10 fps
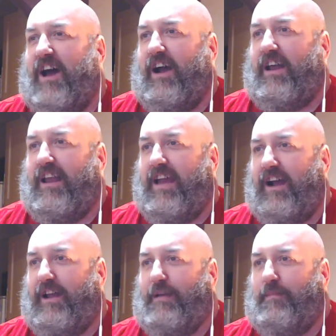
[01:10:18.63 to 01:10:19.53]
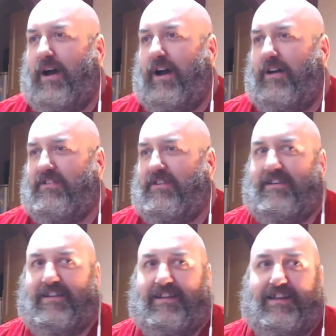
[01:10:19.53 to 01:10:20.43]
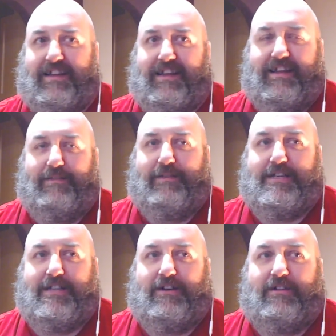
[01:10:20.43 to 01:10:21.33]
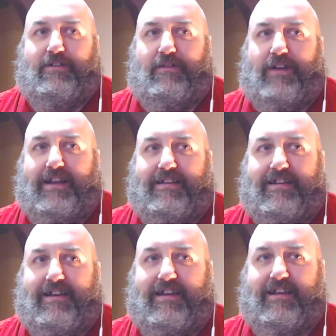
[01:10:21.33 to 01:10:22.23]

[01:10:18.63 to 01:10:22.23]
ugly, ugly bastard. But he's an Arsenal fan, isn't he?